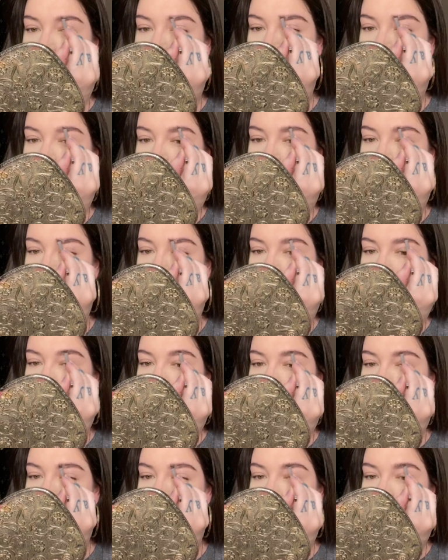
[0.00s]
then I'll run it
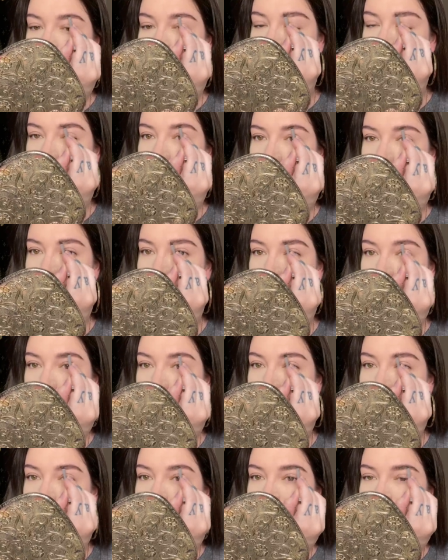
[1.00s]
across and
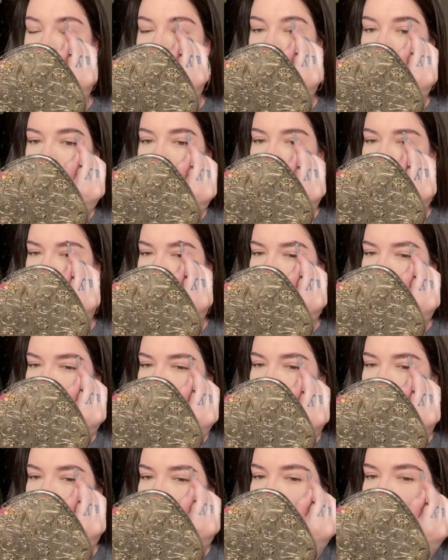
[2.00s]
kind of just drag it
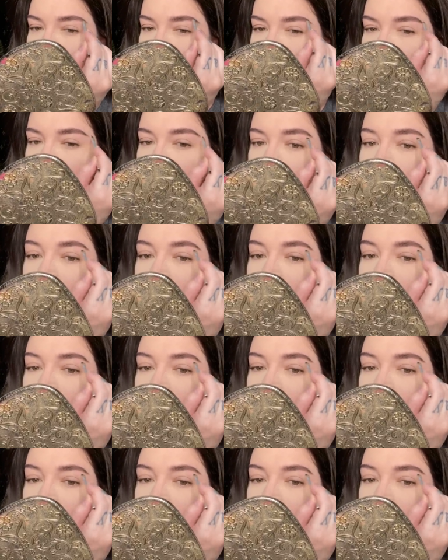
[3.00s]
in